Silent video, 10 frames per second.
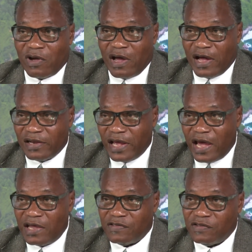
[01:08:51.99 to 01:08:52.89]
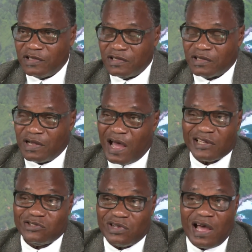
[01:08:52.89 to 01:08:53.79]
and I think
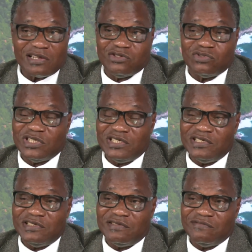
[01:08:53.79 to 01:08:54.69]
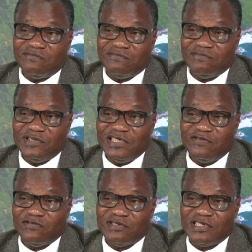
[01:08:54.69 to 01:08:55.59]
actually,
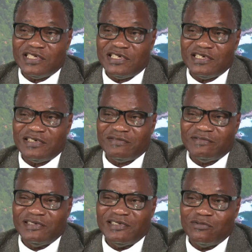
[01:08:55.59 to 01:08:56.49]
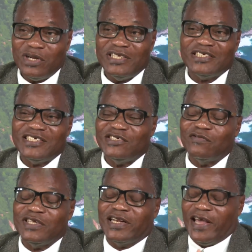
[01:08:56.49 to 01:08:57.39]
given the state of the
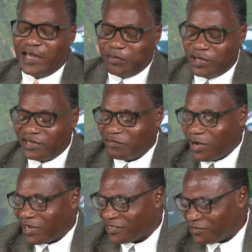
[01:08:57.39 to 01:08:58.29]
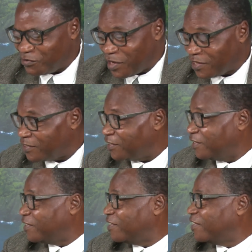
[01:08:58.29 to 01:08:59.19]
climate, back to that again,
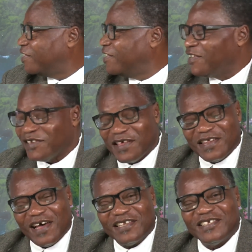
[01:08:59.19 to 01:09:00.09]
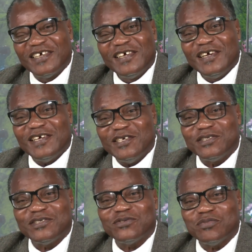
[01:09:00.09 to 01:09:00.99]
that it
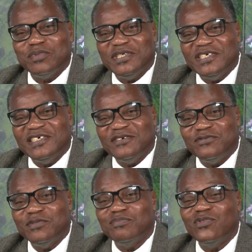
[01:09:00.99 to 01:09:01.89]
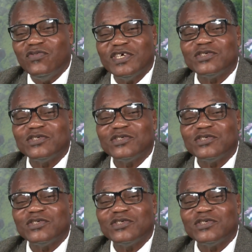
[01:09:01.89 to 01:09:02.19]
should be removed as